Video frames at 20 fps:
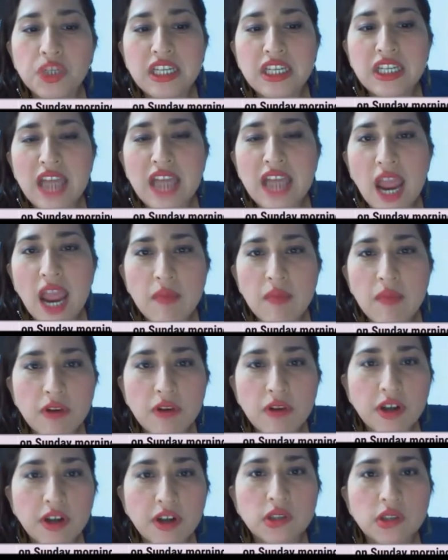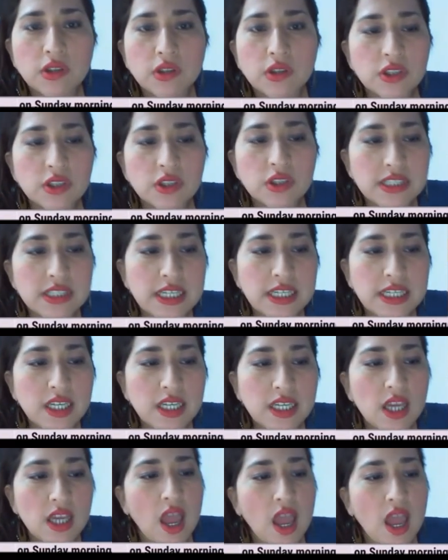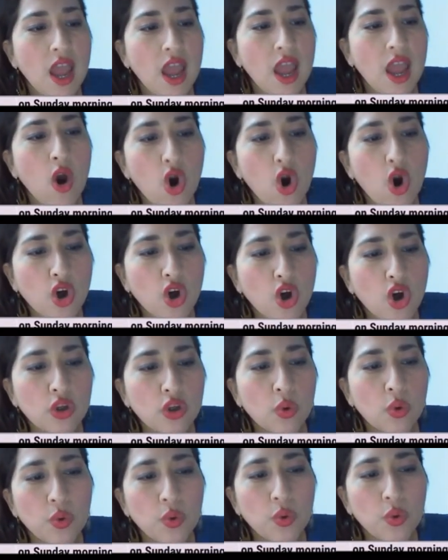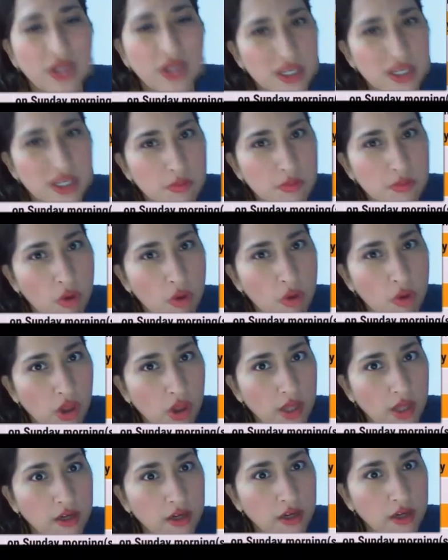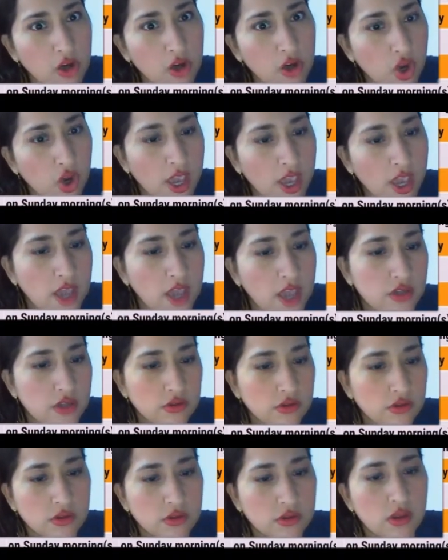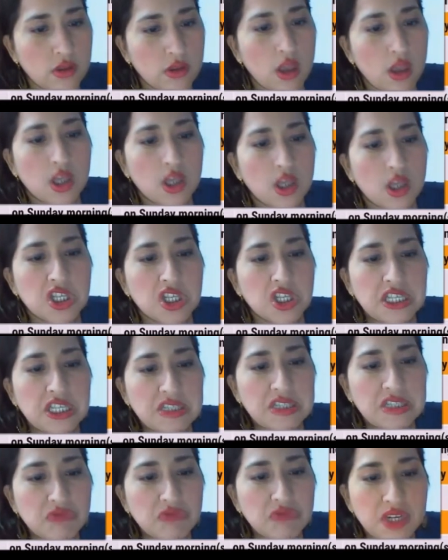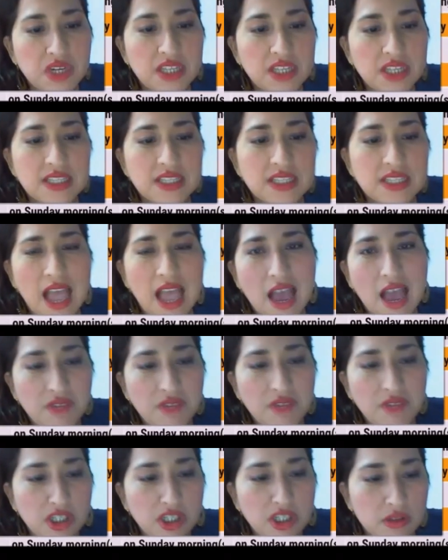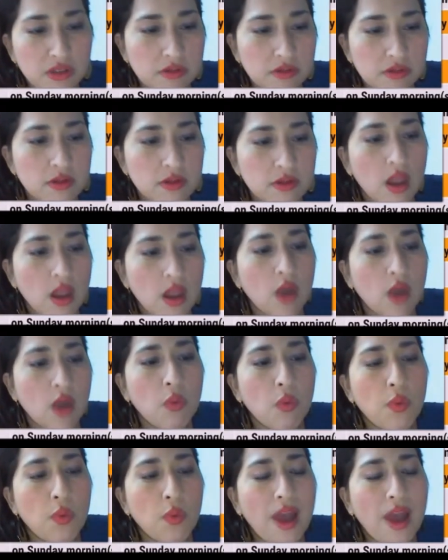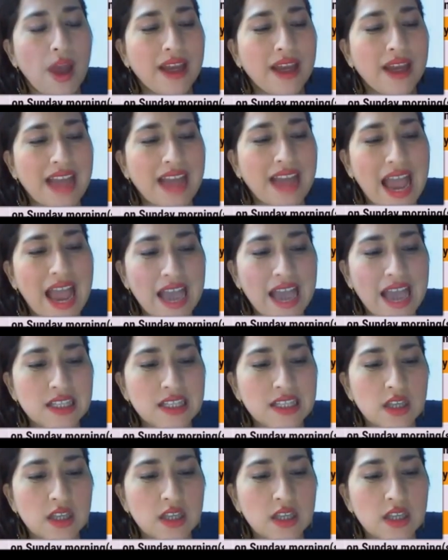neighborhood, city. On with the smaller locations. Streets, avenues. And at